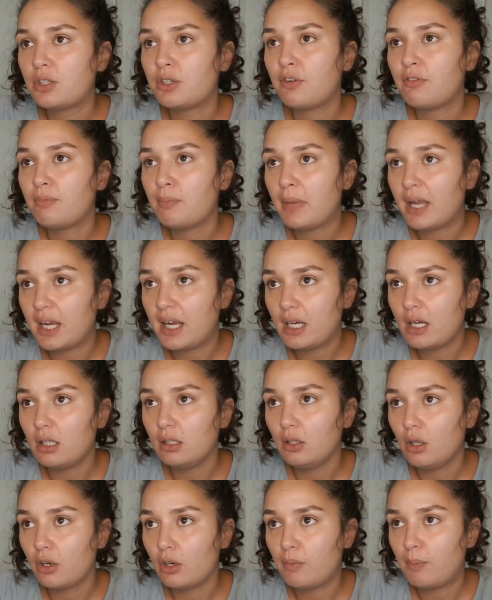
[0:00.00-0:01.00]
You've made a
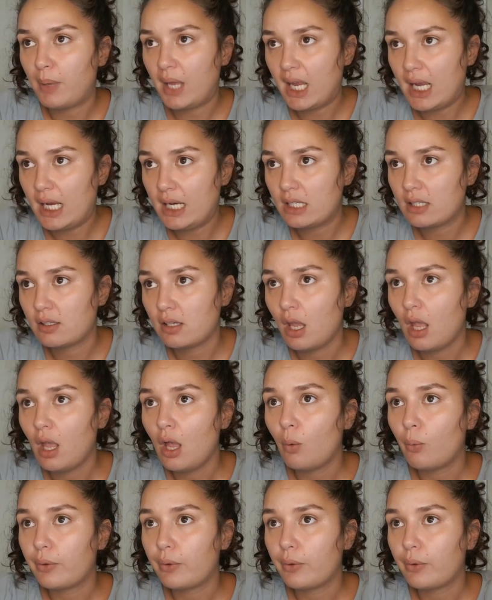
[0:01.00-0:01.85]
lot of peace